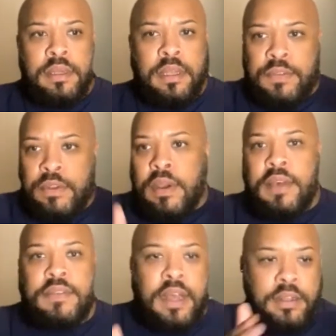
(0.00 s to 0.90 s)
if you don't
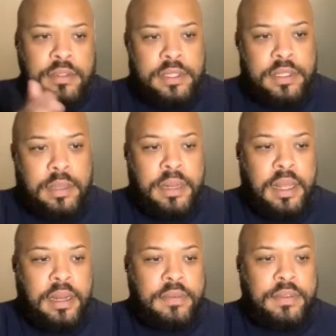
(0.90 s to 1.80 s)
have a house just coming
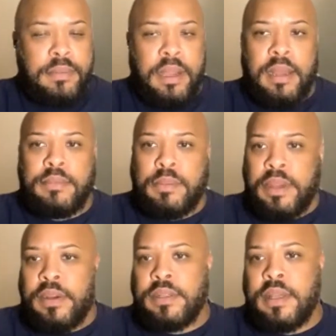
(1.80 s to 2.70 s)
out of your mom, your
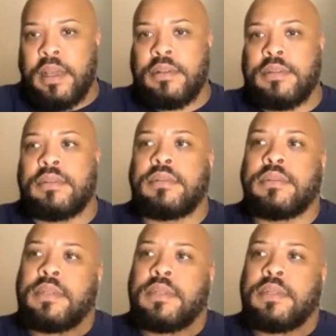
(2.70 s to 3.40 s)
parents' house,